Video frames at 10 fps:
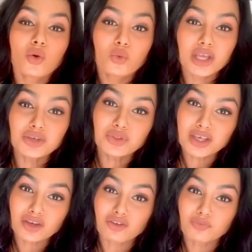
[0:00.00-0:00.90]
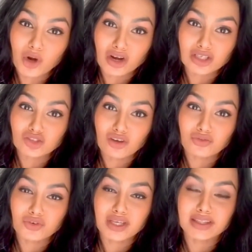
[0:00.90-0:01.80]
When you think of product
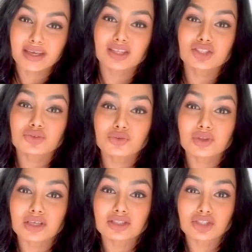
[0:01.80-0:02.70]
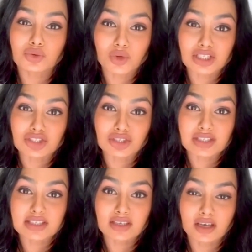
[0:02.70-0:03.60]
offering, there are 2 things you want to
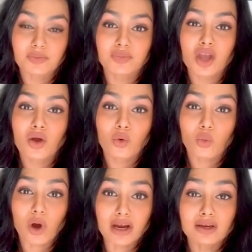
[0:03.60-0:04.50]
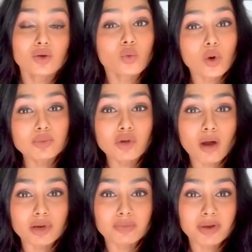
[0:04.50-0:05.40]
consider. 1, what
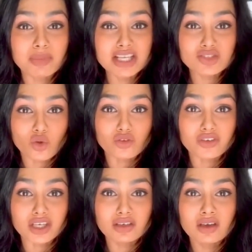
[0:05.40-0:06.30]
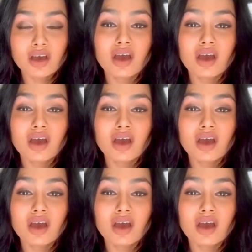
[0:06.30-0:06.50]
problem am I solving?